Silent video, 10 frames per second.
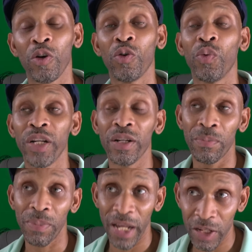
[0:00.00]
go with the
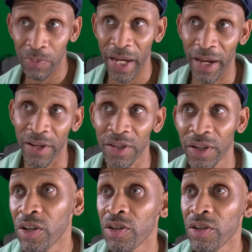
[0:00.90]
Plex Pass.